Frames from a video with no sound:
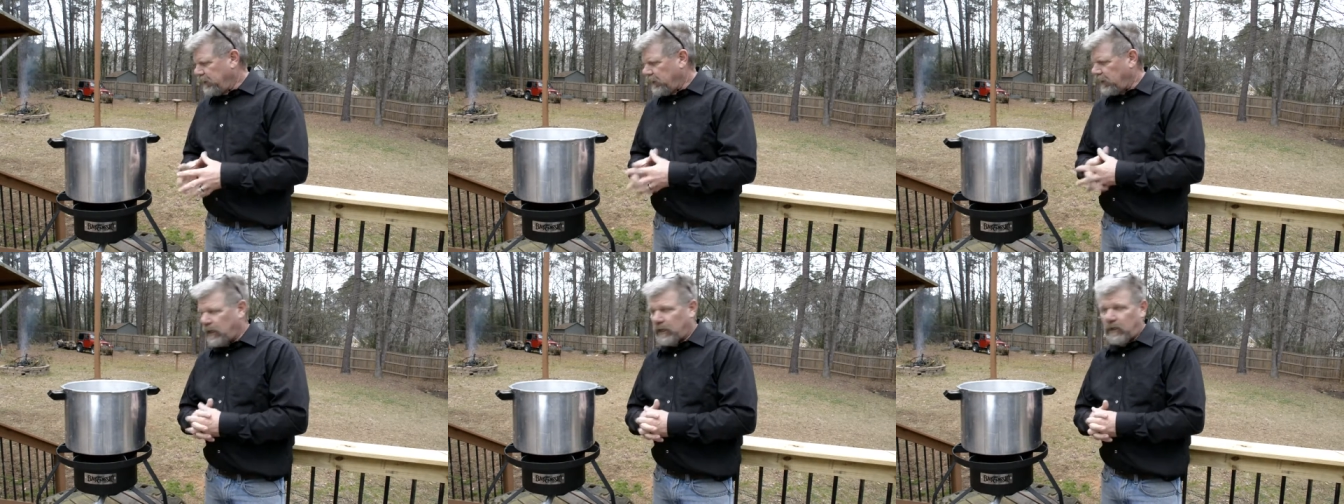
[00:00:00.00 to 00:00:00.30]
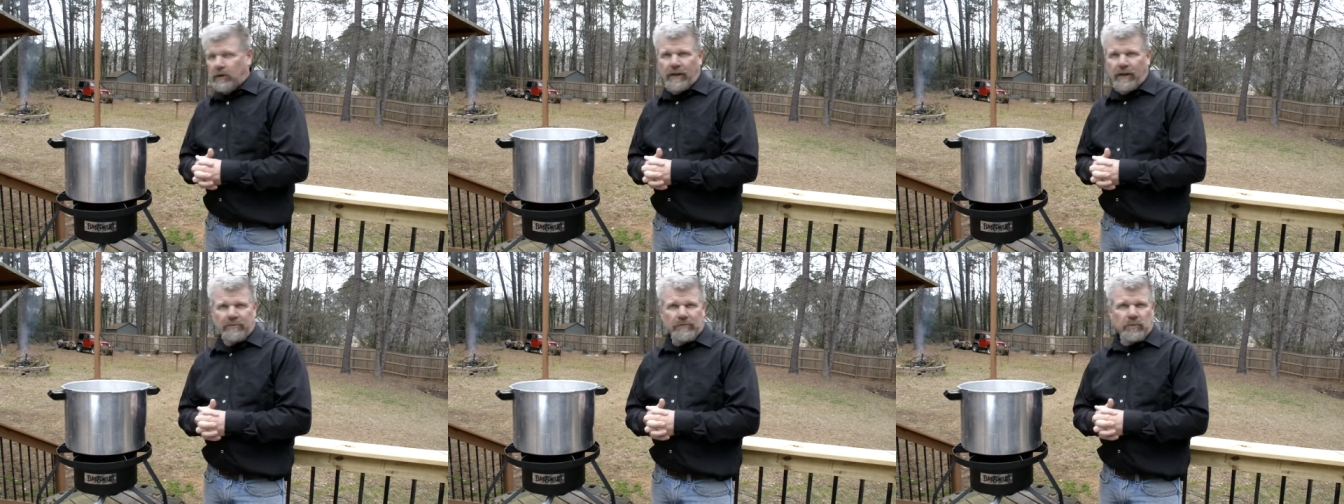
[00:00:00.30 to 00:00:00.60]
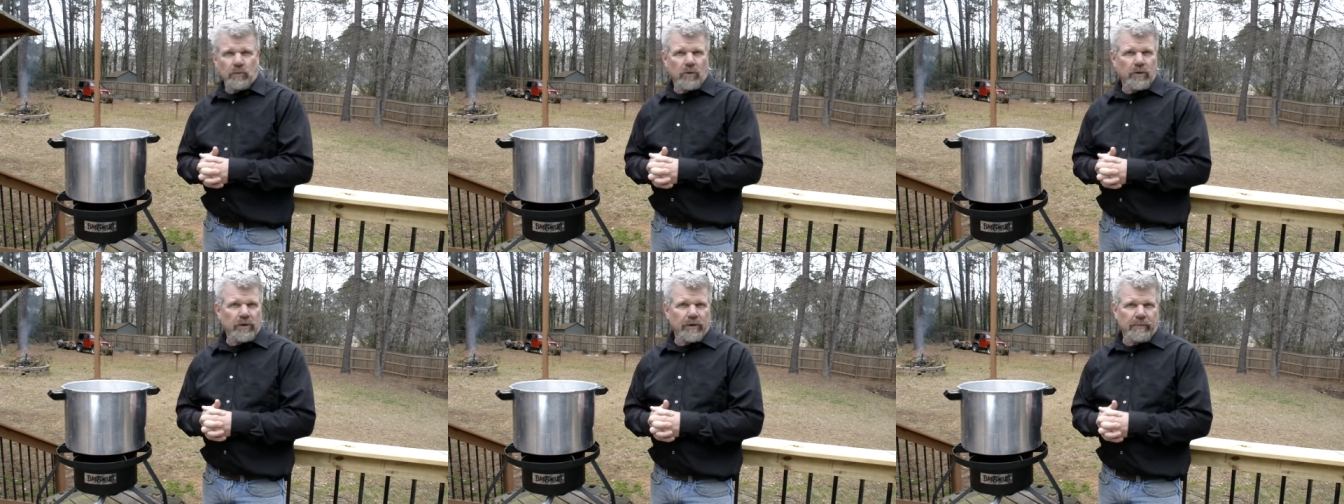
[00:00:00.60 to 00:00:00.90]
I don't have
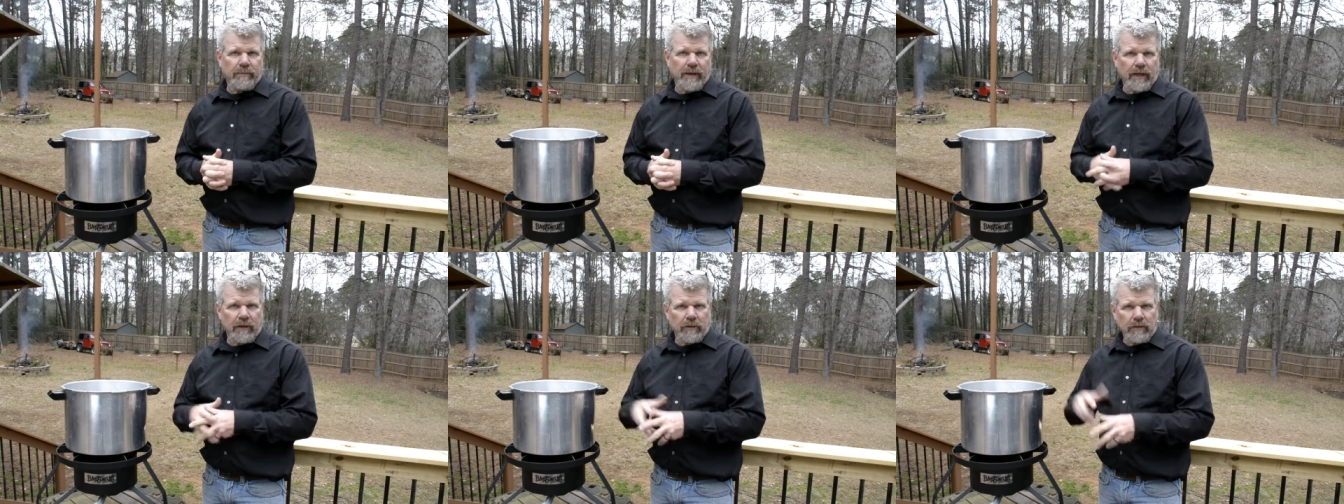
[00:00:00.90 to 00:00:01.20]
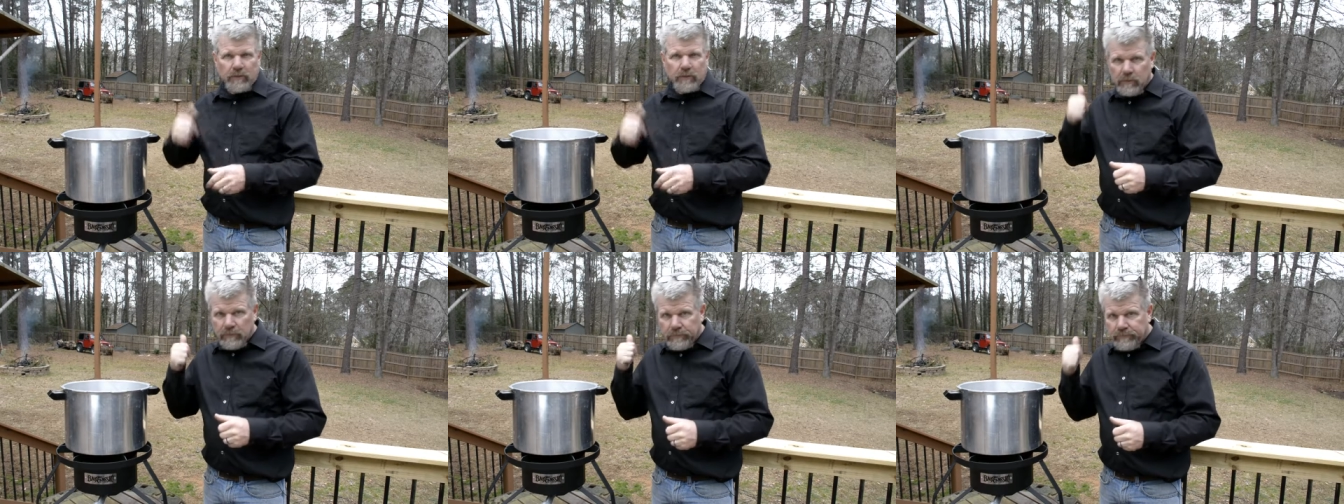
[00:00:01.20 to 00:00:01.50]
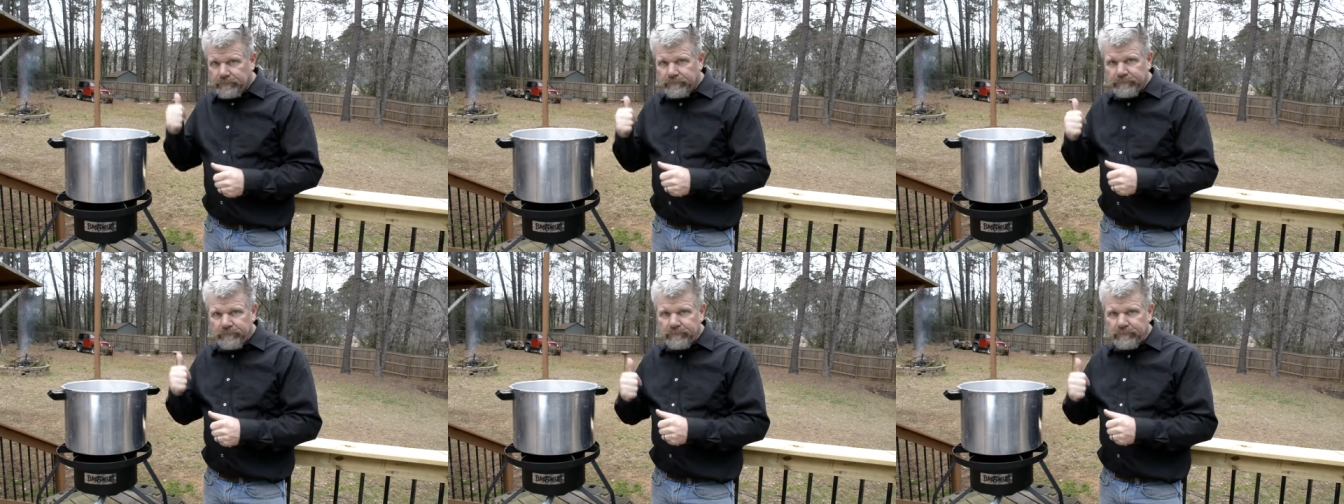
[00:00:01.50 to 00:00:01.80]
to worry about
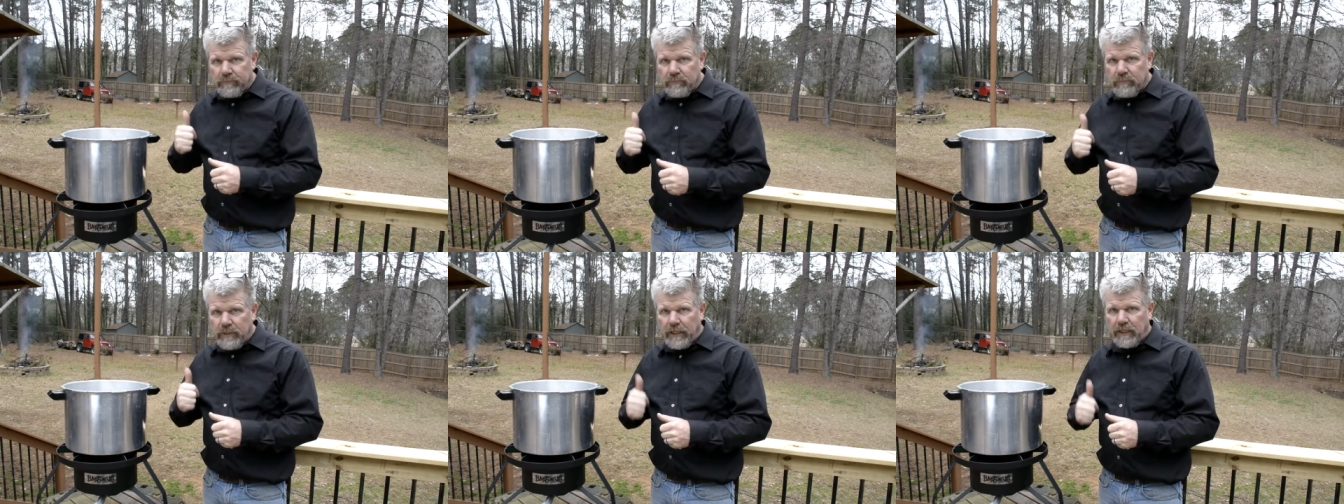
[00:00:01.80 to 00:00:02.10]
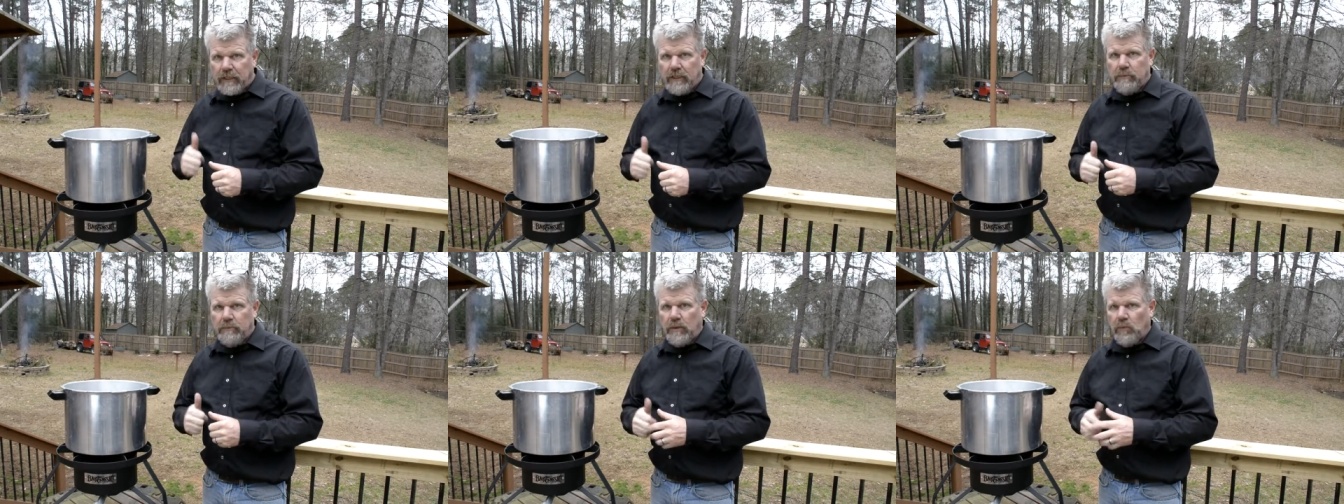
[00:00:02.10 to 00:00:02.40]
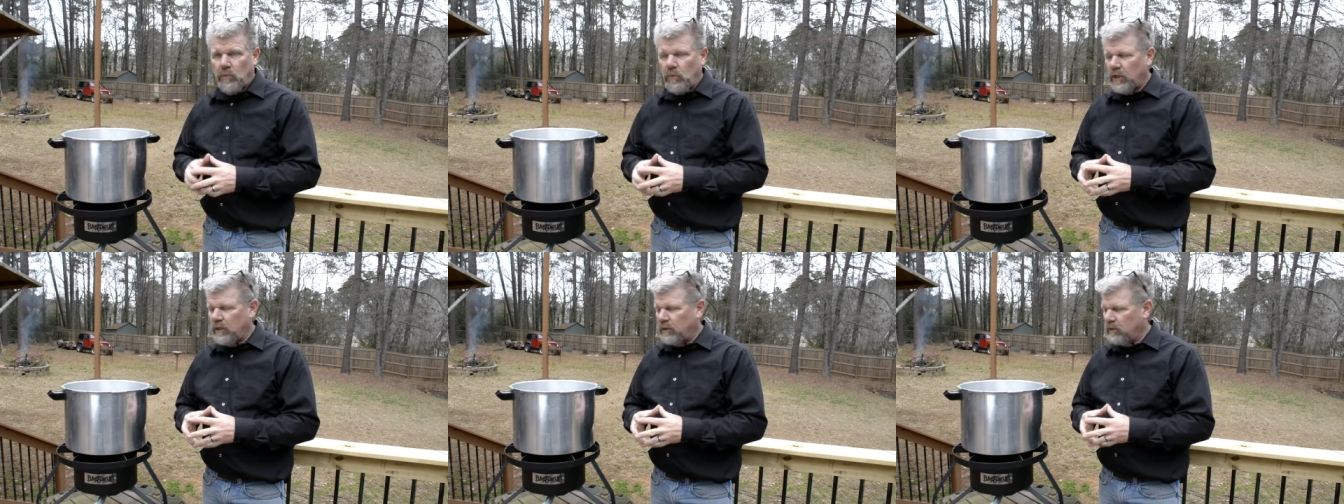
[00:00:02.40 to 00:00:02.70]

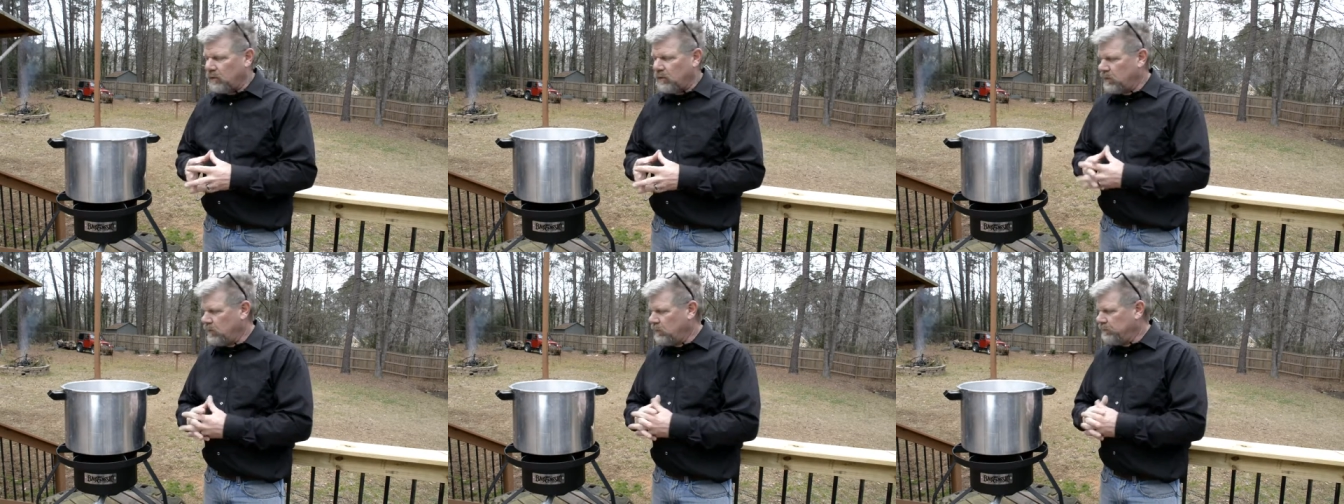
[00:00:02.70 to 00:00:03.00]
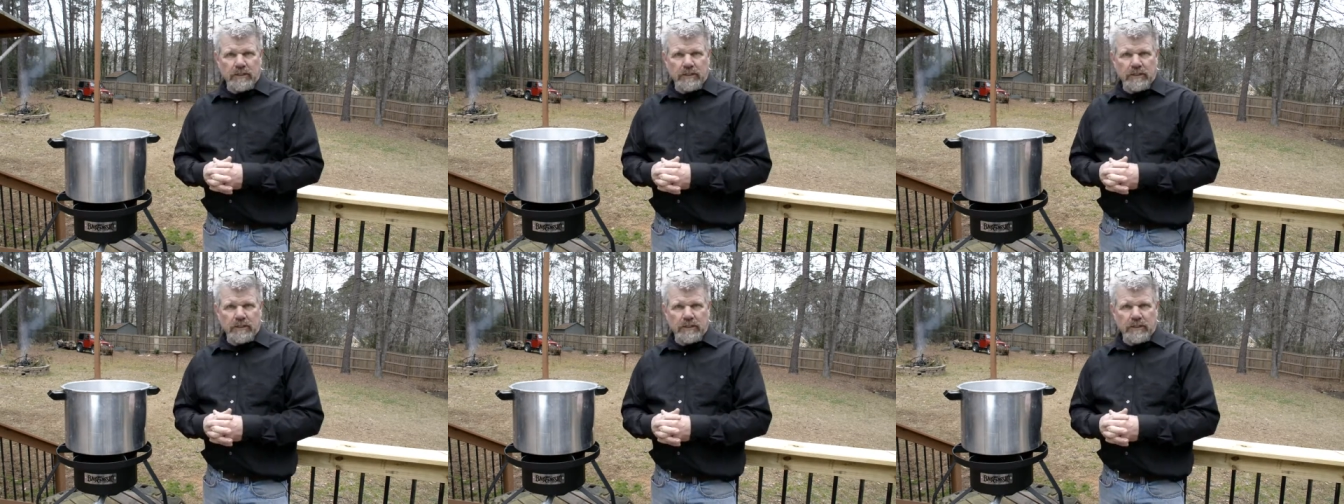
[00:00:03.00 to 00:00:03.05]
inclement weather.